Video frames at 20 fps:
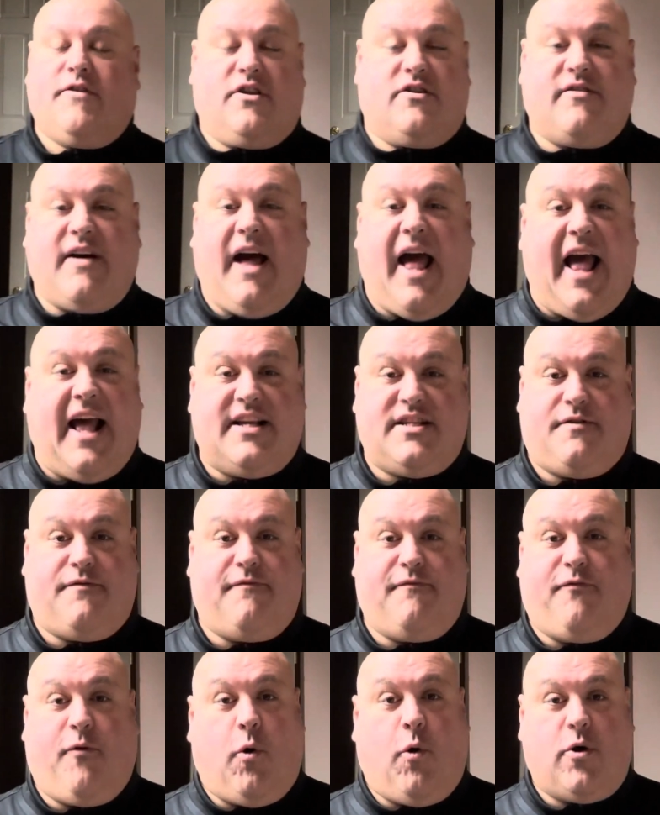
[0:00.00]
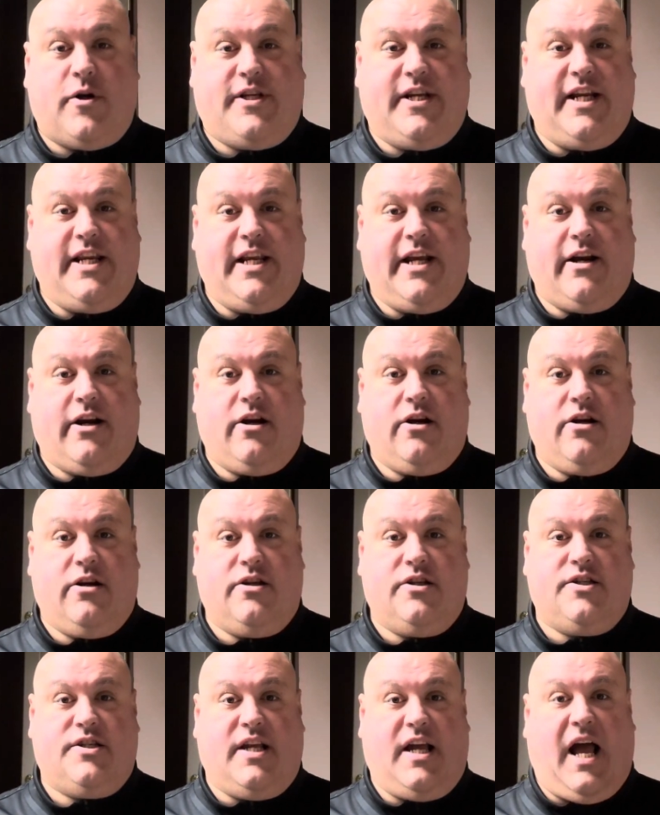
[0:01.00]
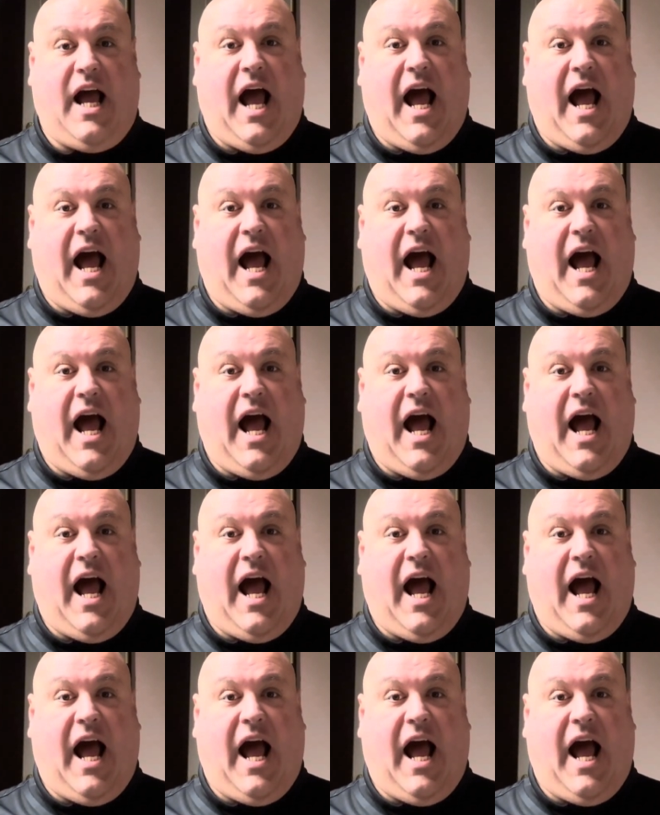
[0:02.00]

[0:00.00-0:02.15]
the last 14 years,